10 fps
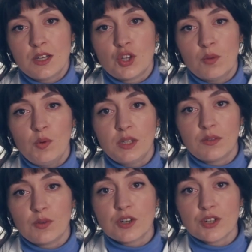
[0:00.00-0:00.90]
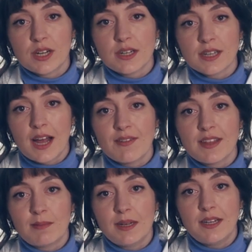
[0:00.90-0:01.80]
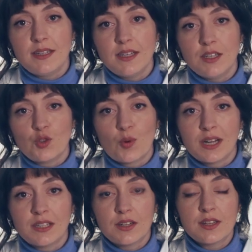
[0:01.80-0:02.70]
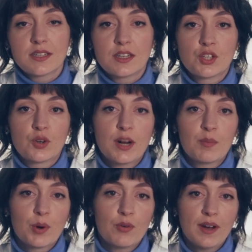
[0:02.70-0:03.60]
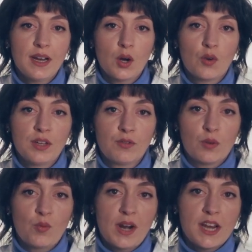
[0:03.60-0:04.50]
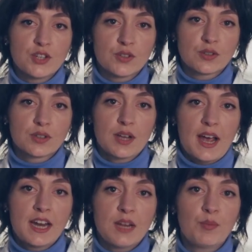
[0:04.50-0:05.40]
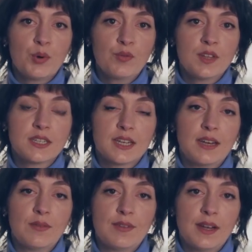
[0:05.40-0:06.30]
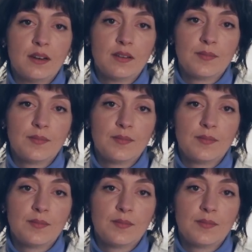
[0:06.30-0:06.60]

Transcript: Some multifunctionals have the ability to alter the sensorial profile of the formulations and improve the skin feel.